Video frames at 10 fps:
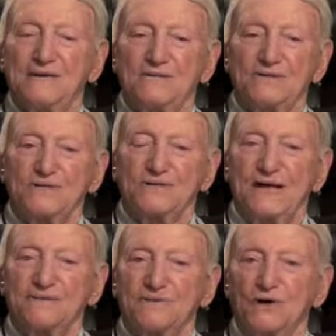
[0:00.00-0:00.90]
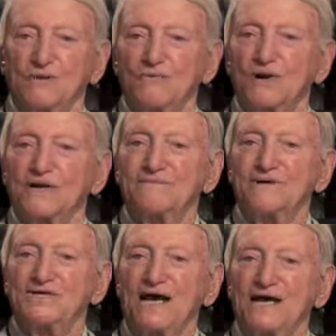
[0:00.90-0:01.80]
And then, then even nobody wanted to
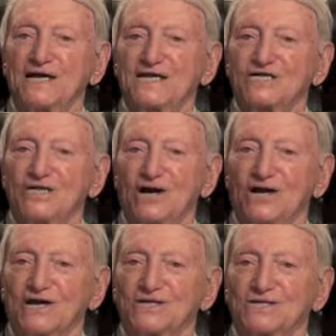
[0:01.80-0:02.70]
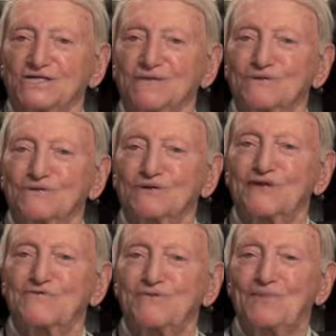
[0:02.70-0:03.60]
be tail end Charlie because the Germans went
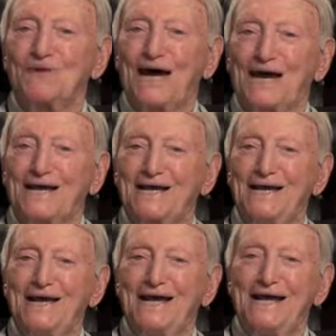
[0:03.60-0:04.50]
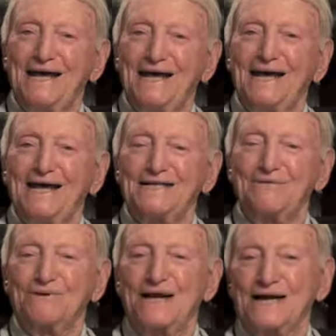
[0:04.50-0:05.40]
in from the back, and
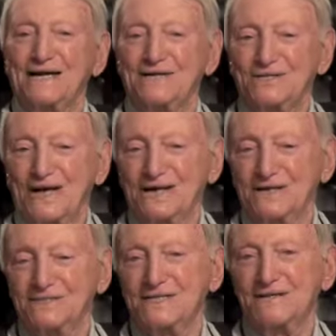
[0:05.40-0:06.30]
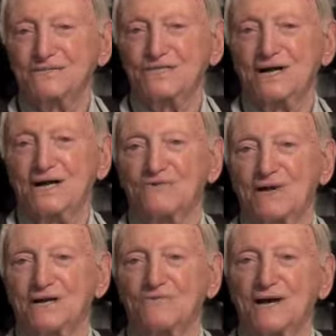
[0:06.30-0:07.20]
they would knock out tail end Charlie
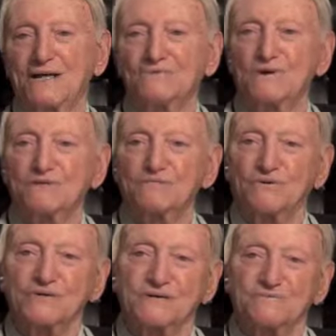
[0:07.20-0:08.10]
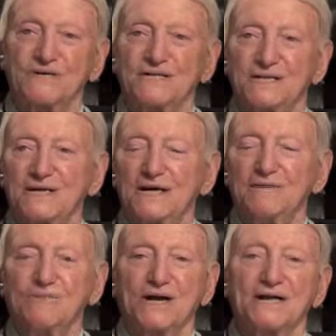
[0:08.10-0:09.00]
right away. We were supposed to be the
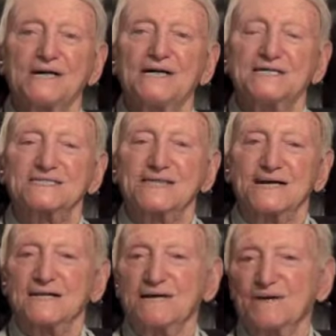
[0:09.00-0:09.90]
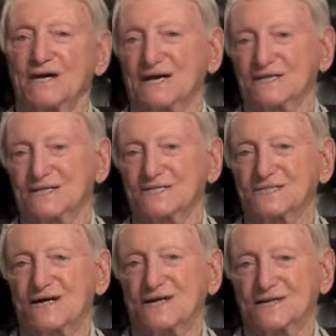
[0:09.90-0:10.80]
but instead of coming out of the
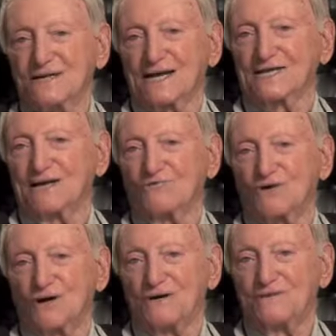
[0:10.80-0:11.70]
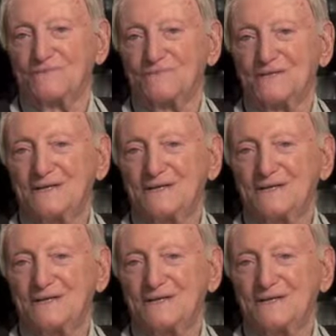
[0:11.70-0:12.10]
sun like they were,